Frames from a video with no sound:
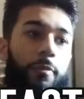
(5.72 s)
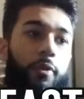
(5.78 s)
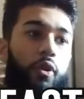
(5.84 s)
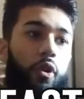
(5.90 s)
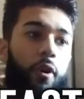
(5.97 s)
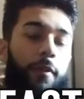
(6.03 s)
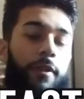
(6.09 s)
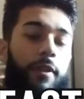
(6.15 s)
me
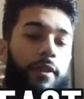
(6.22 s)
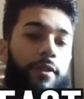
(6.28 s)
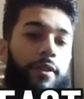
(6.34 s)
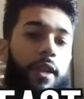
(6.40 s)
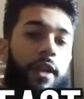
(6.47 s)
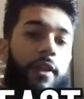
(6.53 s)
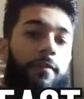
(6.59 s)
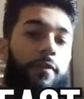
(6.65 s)
on the
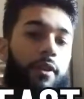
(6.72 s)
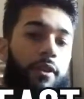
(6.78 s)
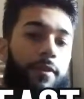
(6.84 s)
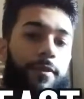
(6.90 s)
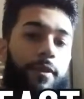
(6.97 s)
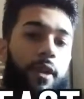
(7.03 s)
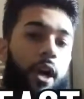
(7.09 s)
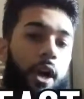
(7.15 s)
Dave
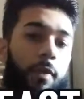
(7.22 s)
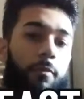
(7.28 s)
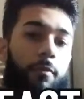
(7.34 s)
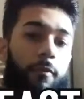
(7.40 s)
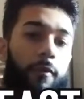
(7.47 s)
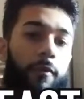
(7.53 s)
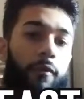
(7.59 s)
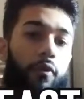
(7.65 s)
East album
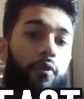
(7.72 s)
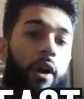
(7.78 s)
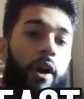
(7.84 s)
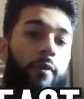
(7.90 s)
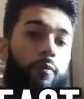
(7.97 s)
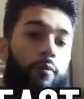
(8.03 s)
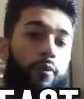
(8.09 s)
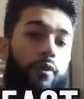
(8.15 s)
review. I
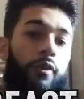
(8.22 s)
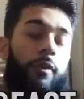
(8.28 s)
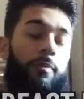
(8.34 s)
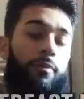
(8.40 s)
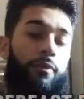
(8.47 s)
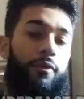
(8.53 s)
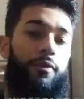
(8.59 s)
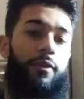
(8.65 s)
really
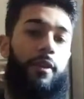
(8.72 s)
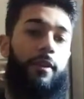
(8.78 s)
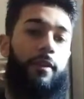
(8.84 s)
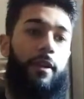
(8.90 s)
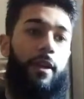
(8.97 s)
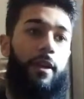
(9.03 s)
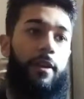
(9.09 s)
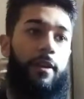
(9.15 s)
appreciate
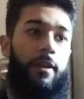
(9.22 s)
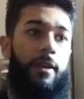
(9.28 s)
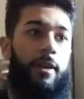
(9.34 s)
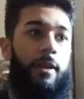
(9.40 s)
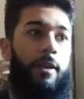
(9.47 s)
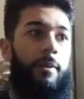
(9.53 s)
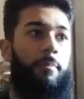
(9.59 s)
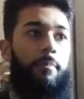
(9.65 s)
that.
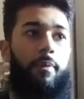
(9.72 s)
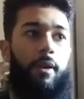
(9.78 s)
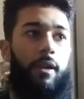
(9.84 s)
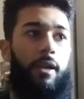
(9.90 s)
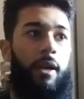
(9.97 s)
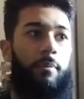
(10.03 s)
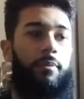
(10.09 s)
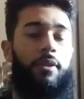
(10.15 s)
But
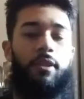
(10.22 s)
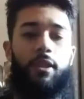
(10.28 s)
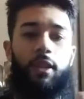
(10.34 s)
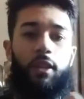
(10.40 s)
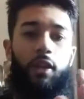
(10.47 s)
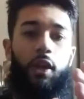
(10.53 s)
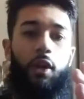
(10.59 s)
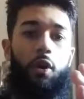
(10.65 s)
I'm just
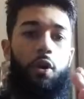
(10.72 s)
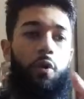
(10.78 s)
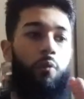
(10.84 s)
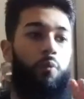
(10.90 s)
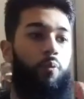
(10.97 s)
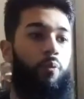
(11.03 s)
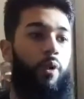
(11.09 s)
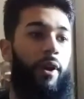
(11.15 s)
gonna go
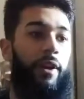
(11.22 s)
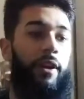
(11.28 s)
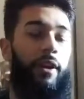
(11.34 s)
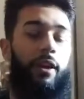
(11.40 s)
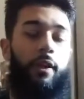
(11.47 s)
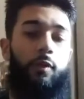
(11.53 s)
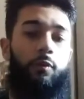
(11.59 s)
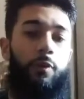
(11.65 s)
right
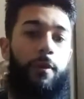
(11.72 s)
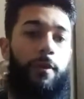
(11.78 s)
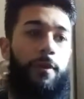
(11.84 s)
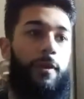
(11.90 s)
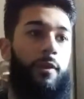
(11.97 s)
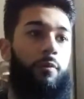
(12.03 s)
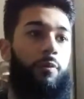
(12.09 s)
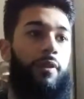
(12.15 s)
ahead with
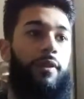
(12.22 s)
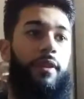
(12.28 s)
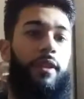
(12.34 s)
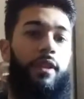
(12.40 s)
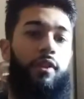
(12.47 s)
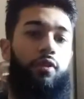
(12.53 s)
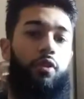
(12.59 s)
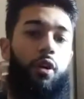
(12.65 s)
it with
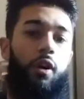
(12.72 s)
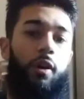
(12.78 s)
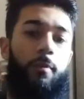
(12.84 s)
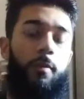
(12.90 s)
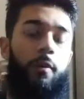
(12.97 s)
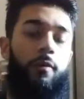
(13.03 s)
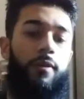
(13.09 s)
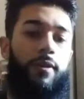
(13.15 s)
the
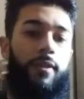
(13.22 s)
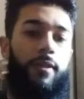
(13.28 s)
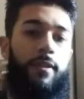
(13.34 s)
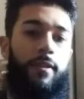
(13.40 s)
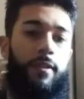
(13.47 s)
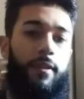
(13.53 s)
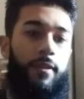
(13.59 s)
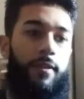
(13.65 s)
Dogma
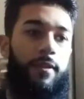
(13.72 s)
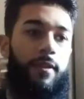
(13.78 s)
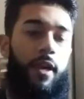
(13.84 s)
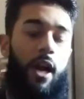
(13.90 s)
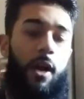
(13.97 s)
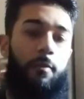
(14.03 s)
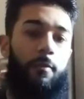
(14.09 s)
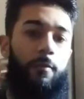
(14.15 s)
Resistance
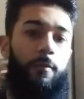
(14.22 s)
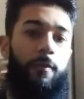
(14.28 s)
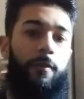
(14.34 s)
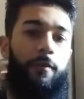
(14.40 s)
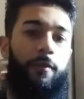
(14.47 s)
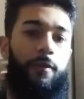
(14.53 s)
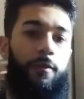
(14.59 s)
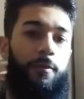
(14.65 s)
album
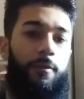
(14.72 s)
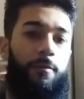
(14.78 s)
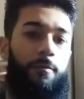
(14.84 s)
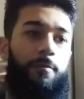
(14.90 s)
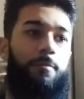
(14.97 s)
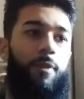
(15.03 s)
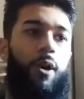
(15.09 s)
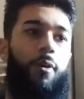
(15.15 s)
review.
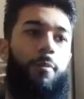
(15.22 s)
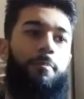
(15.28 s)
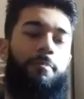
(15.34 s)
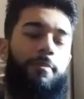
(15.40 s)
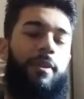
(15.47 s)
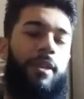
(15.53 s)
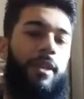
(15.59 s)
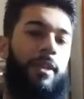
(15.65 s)
Well,
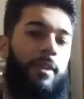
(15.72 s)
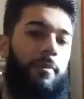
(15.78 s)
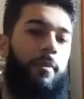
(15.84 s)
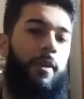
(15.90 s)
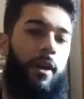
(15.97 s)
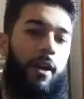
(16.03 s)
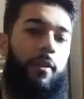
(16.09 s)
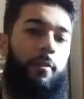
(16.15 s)

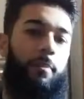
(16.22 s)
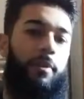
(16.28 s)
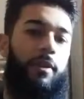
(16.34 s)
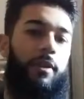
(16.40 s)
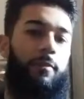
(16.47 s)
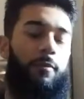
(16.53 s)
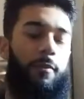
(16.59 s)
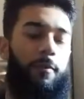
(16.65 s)

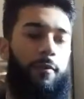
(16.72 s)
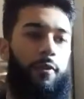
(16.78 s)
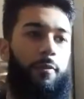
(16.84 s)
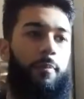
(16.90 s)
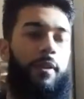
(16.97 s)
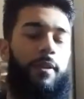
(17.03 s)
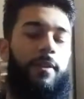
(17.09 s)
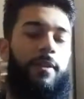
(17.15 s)
LP review,
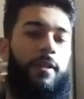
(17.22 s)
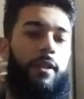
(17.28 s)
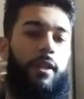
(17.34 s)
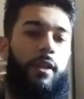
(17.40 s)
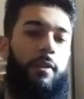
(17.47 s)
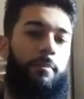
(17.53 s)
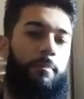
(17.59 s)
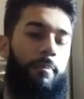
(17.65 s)
but
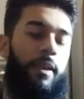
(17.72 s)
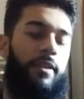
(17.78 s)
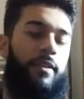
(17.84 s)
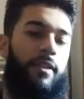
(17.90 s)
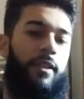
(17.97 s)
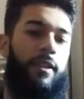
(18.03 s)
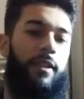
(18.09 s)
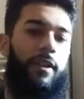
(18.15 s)

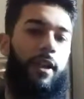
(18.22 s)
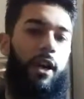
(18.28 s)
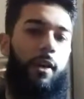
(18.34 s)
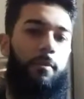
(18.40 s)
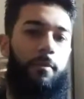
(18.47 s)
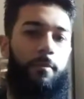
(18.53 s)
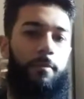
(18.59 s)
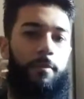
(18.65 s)
basically an
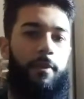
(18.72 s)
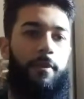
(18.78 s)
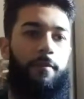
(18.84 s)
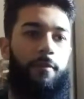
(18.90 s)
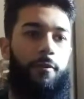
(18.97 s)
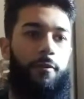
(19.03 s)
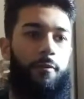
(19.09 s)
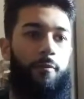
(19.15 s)
album. If
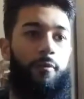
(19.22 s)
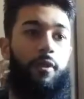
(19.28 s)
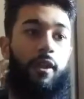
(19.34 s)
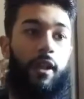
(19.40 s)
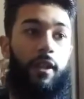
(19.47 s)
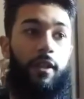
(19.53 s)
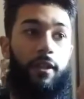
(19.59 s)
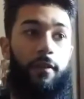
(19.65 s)
you look
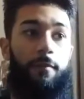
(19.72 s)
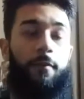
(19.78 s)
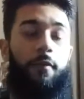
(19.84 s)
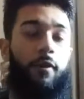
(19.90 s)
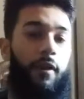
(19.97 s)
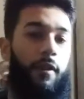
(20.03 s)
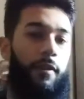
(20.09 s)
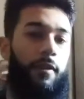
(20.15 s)
at the full
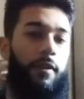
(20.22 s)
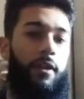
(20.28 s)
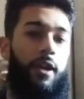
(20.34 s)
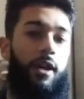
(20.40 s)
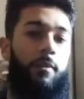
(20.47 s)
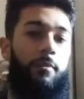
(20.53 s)
length of the